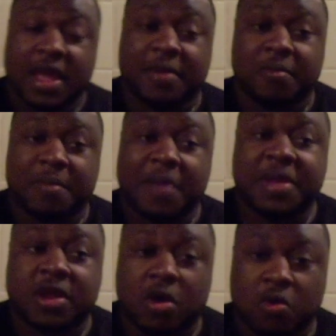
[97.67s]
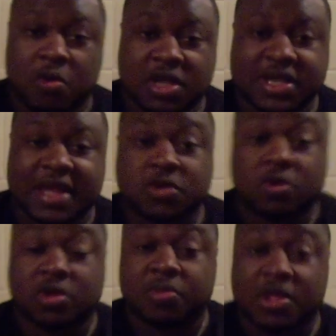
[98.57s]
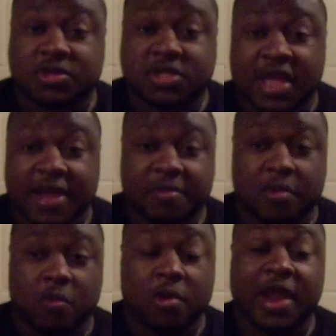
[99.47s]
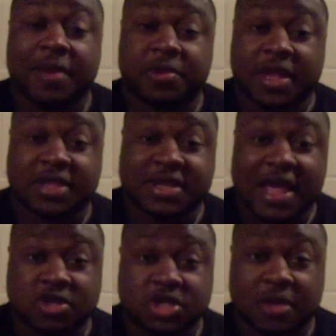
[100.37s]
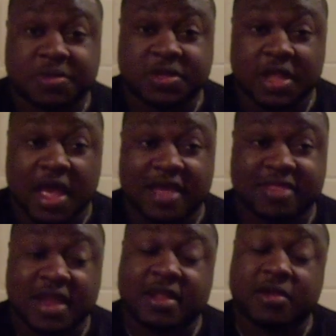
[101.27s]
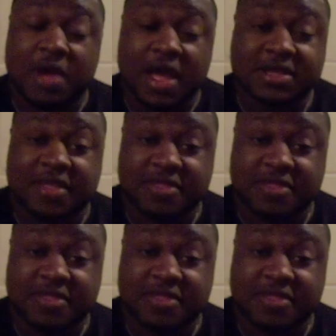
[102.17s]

And my big goal was, I had two older brothers that weren't able to get scholarships athletically wise.